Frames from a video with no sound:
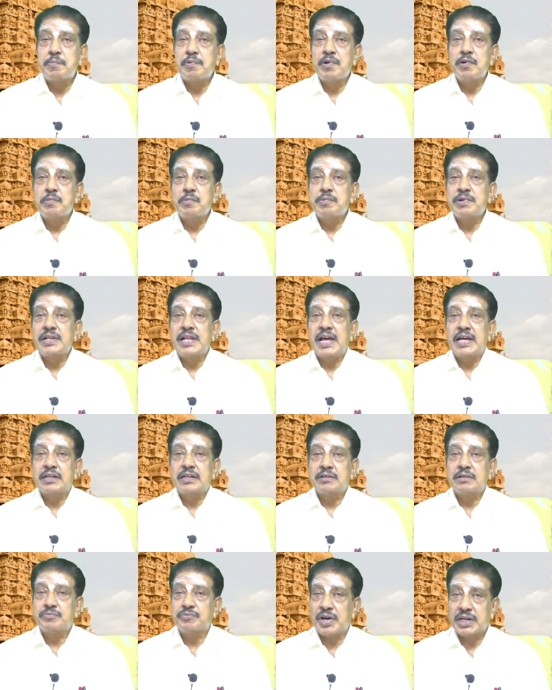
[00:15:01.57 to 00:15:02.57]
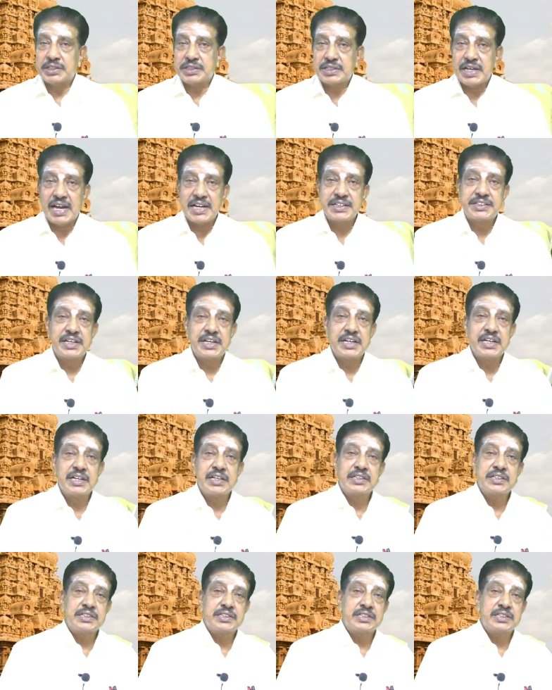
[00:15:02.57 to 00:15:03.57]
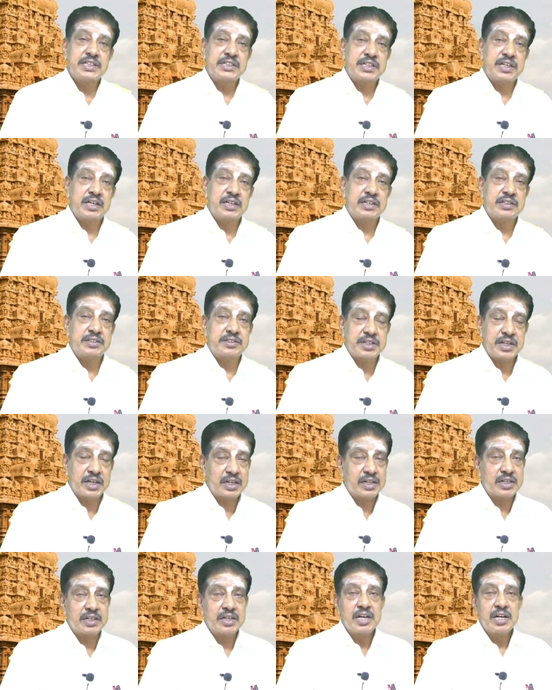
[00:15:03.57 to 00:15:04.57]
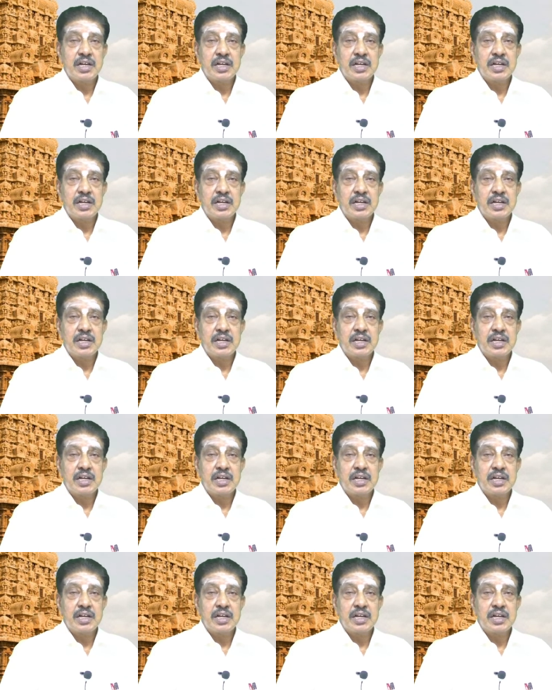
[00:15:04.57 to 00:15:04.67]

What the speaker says: will be there for sanctioning such a check,